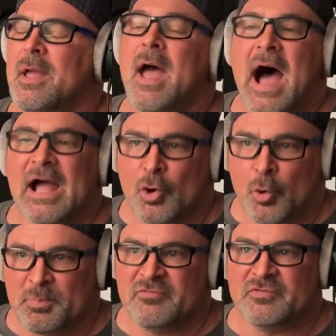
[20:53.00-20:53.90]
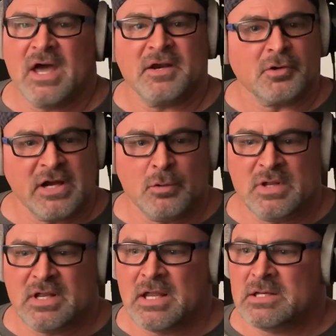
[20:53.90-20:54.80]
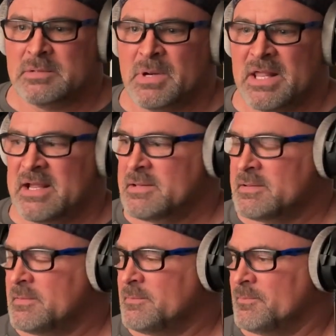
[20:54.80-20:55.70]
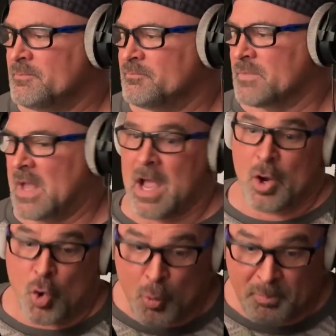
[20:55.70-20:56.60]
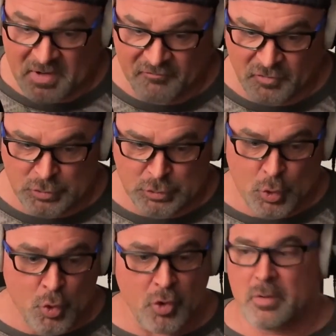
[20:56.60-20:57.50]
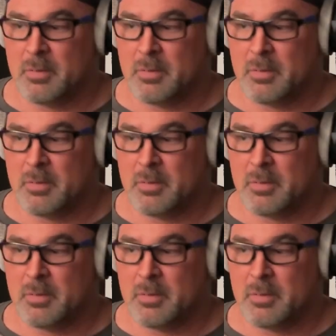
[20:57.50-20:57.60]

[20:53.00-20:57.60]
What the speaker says: I hope you've got a great weekend planned. I hope if your